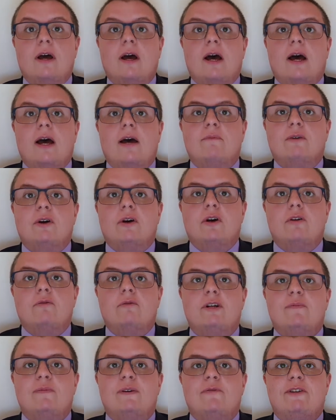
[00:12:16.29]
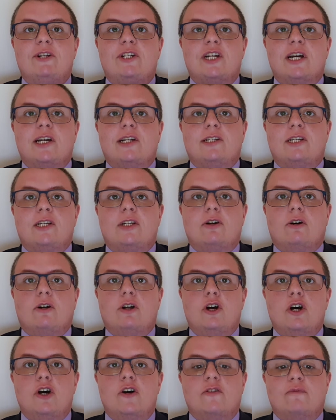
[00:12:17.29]
um, who would be rejected on
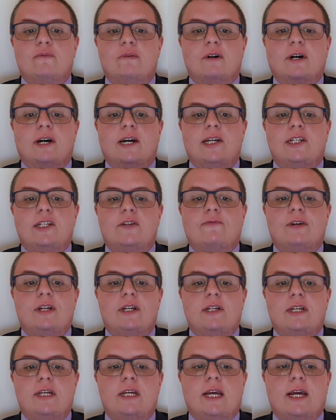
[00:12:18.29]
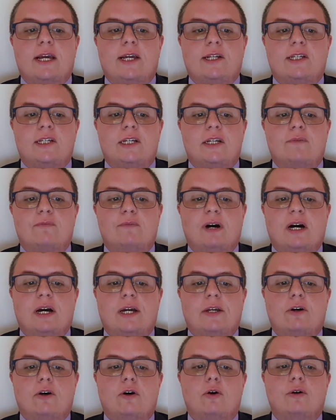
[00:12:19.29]
earth but later vindicated by
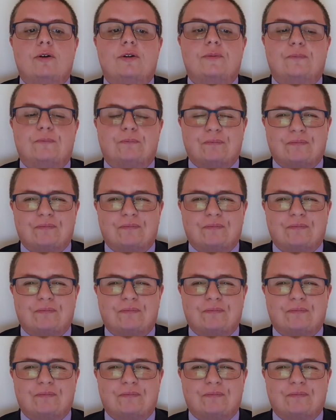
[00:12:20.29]
God.